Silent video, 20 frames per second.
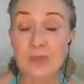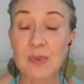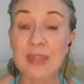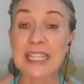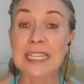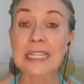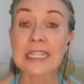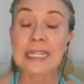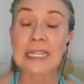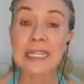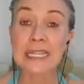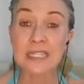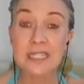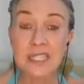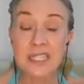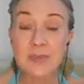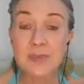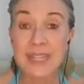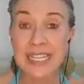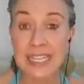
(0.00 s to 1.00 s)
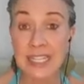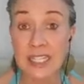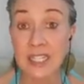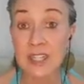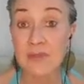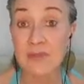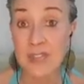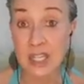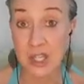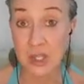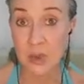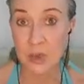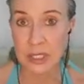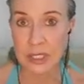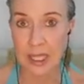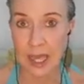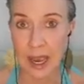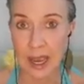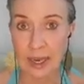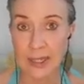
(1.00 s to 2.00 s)
but it needs to be
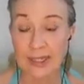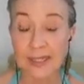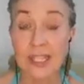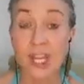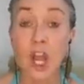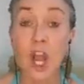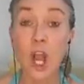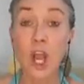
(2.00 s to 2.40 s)
individualized